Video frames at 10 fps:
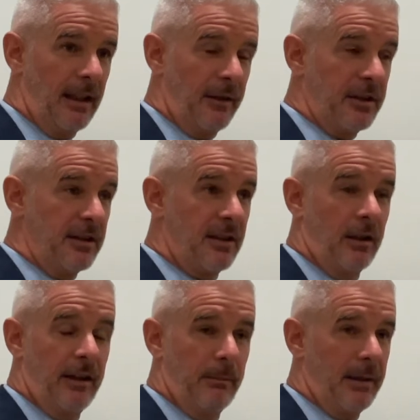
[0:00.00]
Oh, yeah. This is
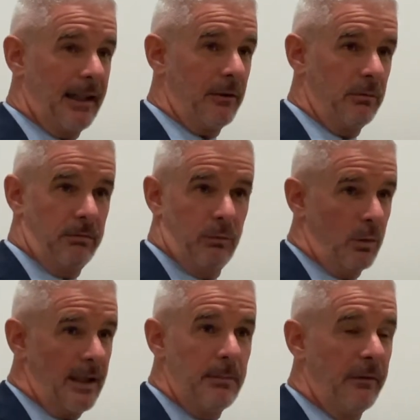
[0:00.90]
going back
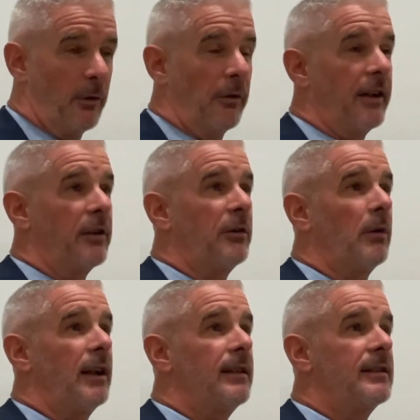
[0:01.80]
way before the
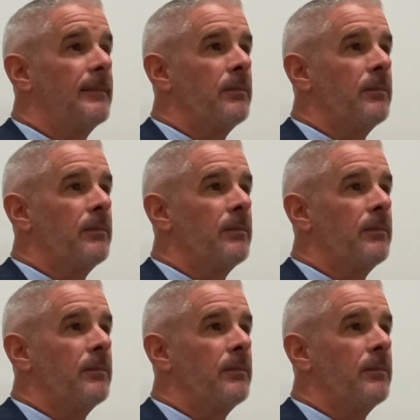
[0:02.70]
earthquakes.